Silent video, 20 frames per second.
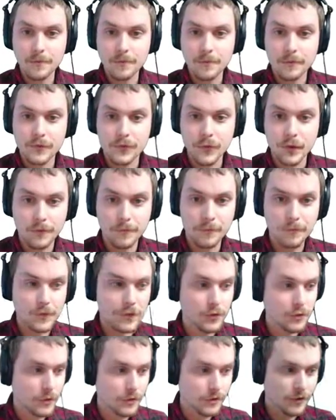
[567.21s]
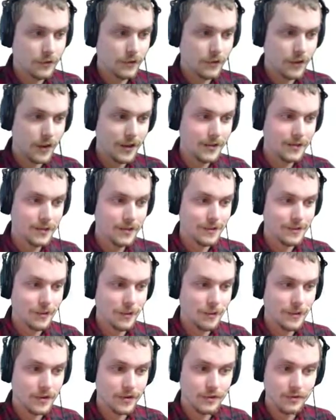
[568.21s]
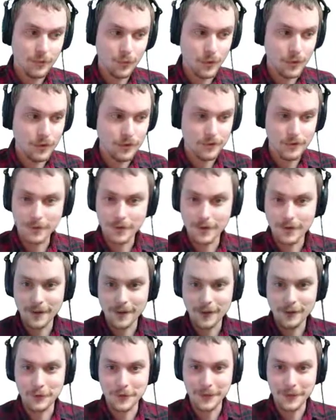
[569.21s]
So just because I say it, something somewhere doesn't mean it actually